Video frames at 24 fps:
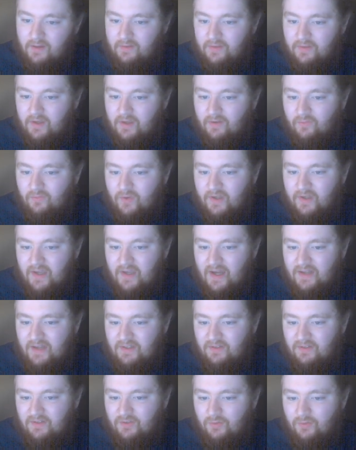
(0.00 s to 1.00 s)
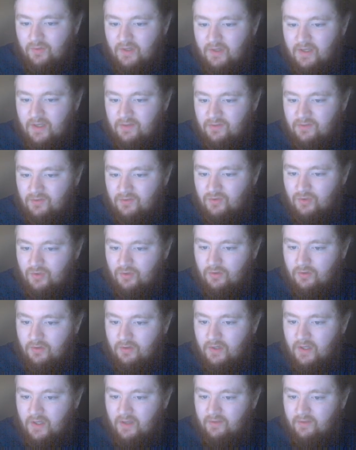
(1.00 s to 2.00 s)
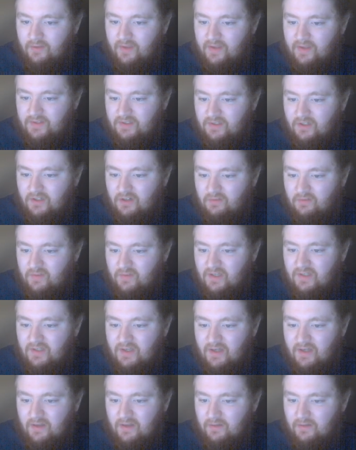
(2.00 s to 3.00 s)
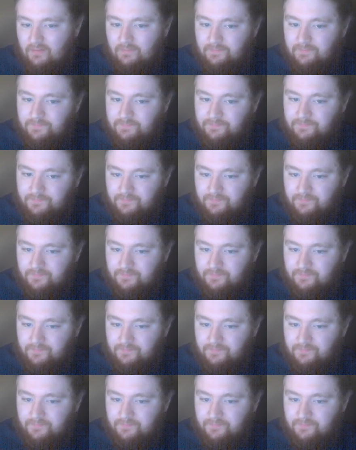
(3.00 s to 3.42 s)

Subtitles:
then if we cast it to an integer, that's going to be 10.